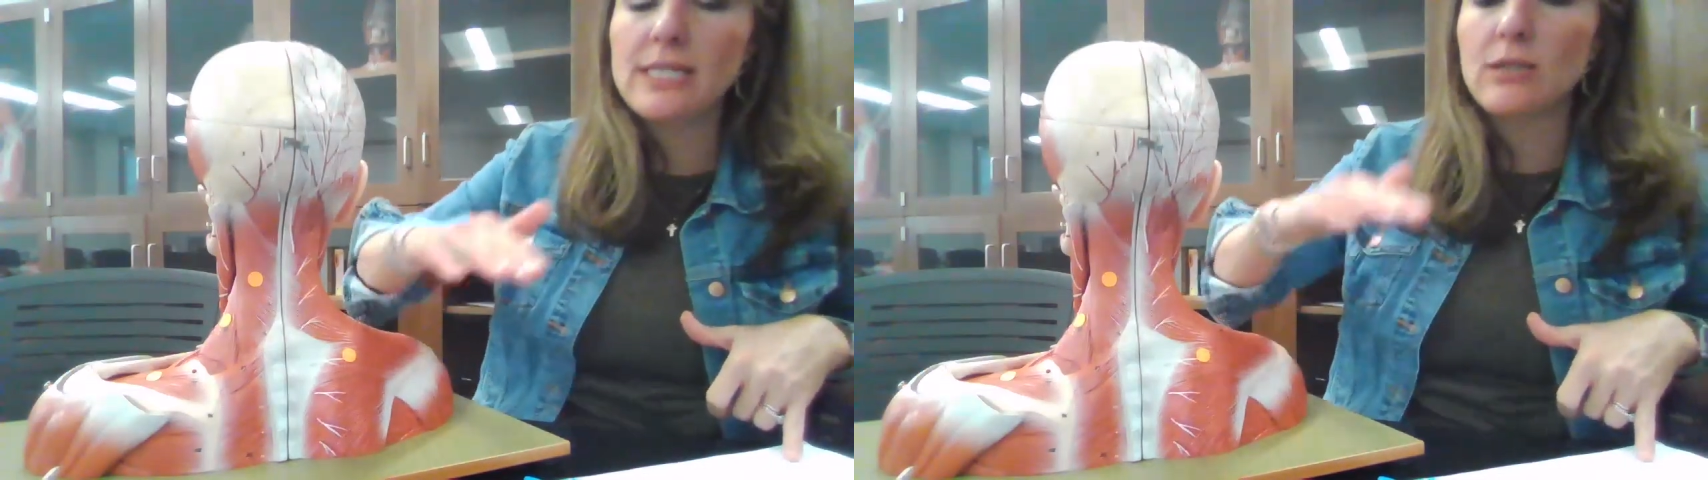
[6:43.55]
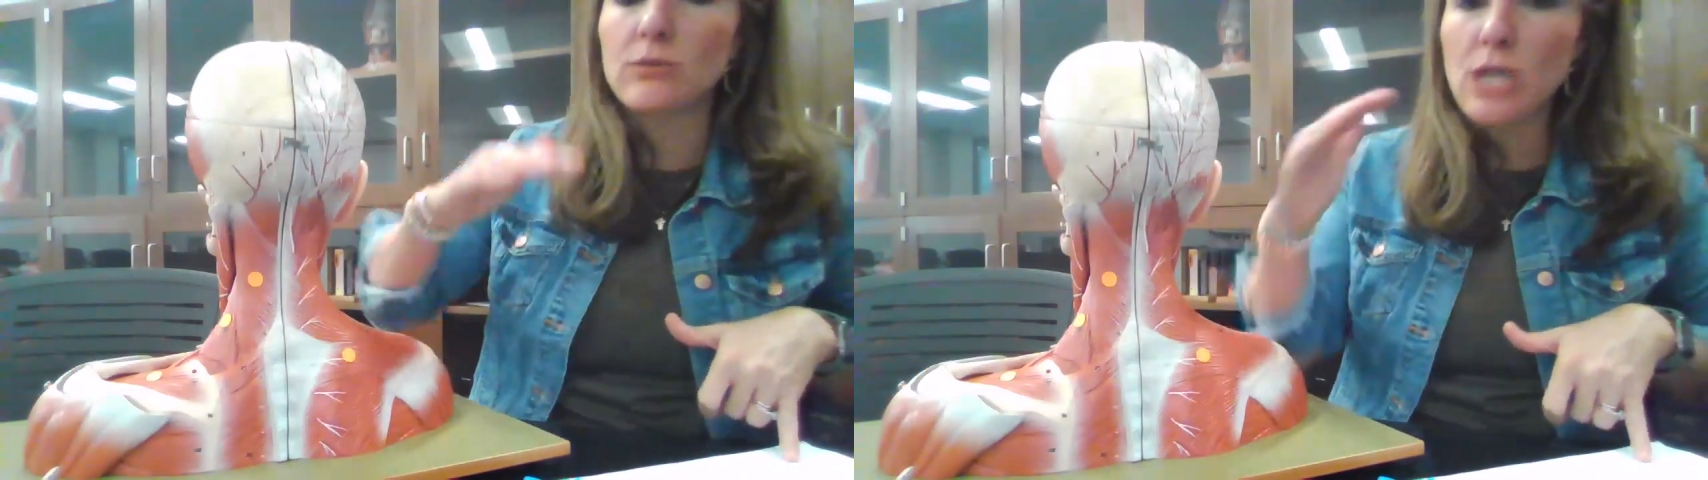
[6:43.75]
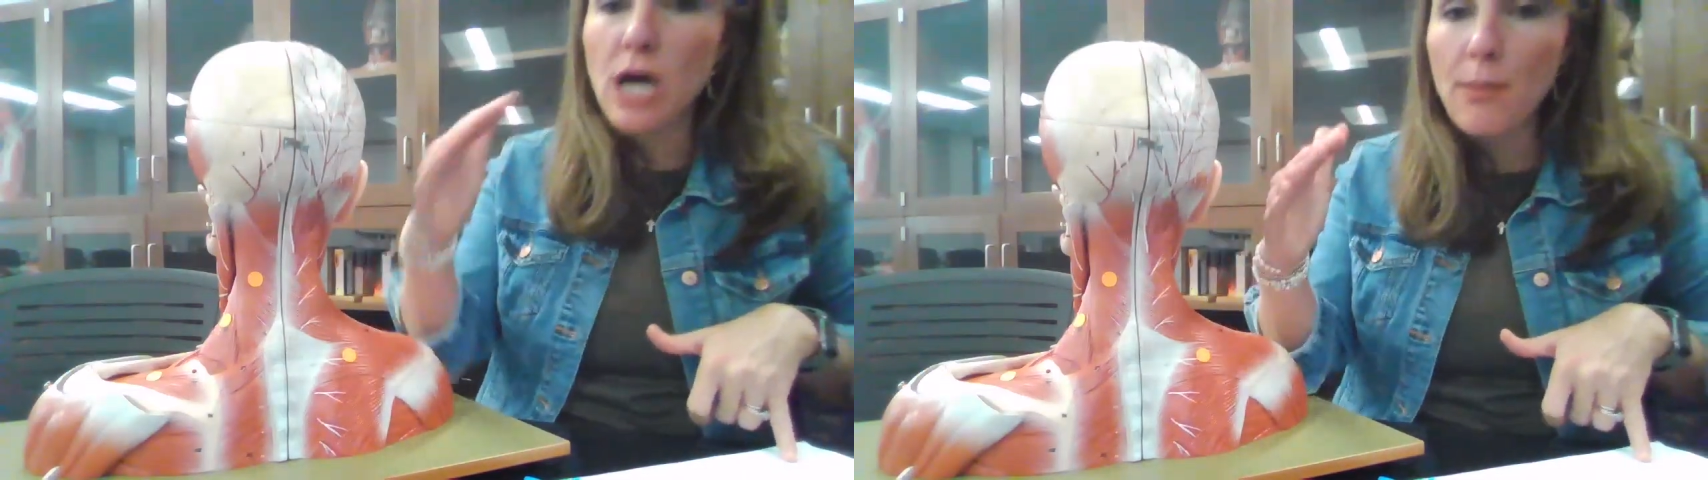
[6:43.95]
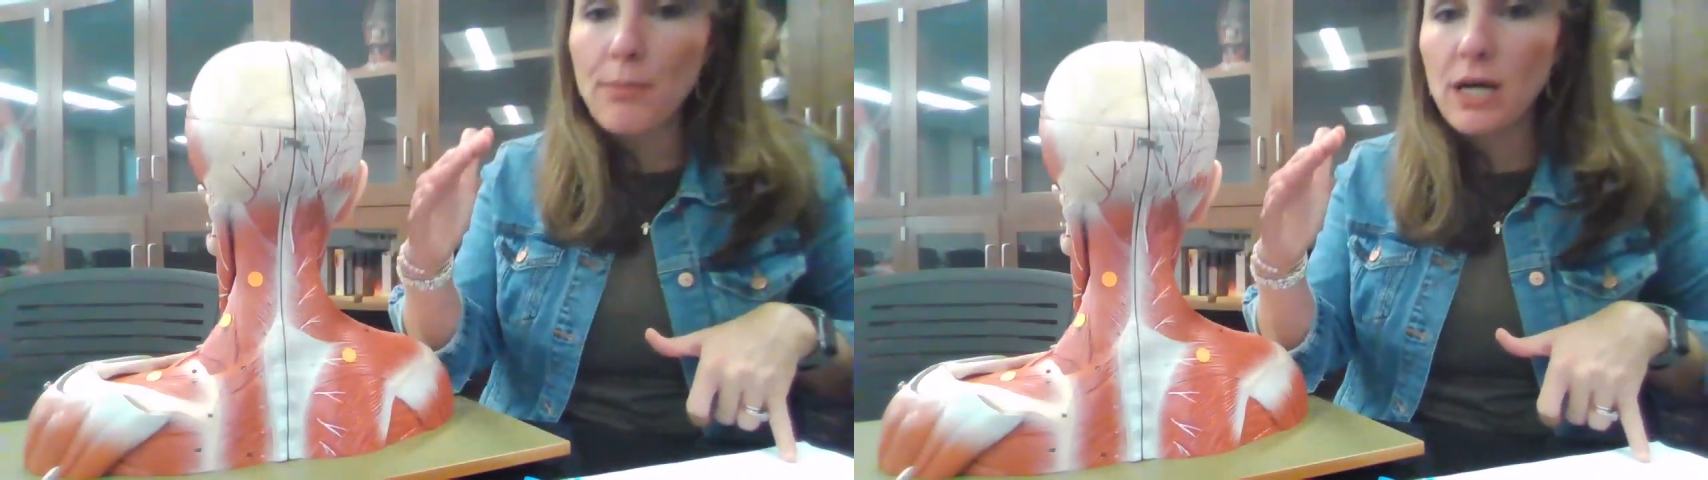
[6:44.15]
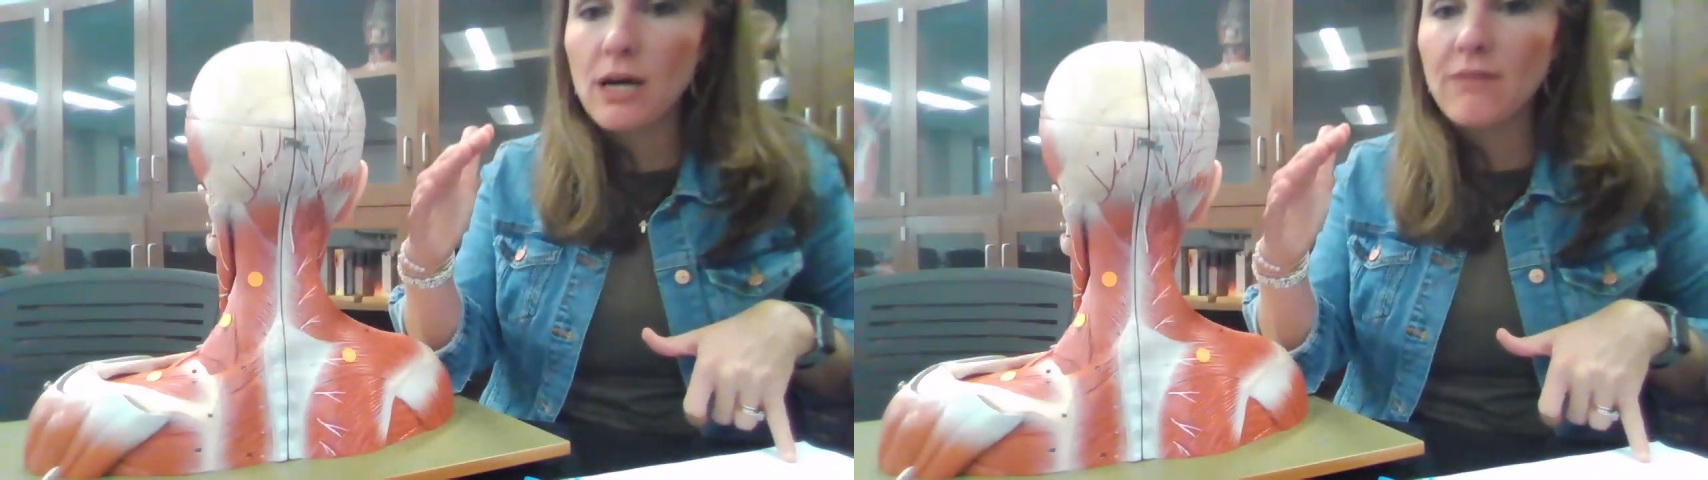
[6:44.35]
is on top
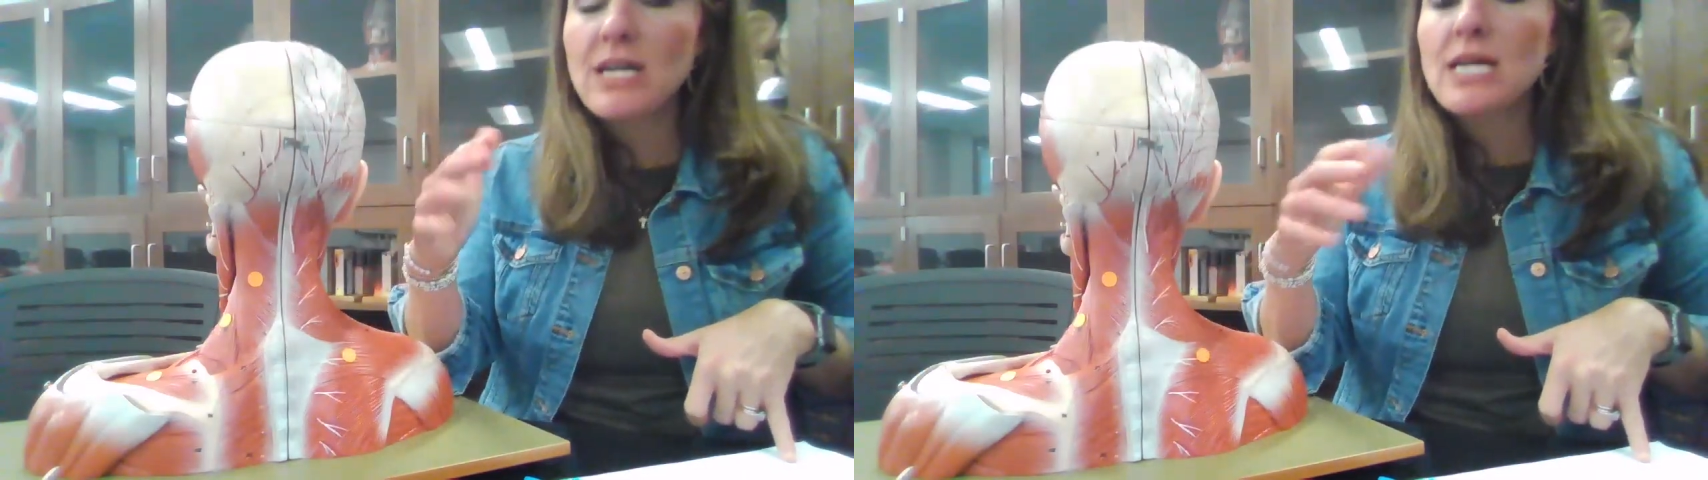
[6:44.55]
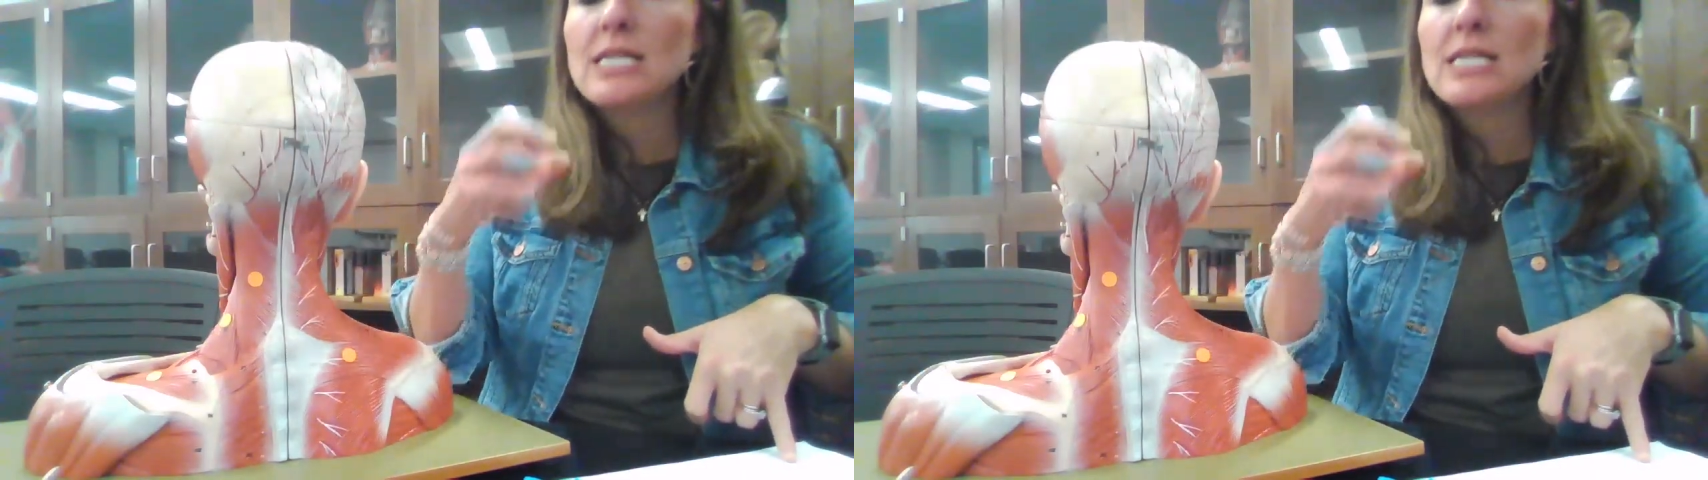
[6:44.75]
of,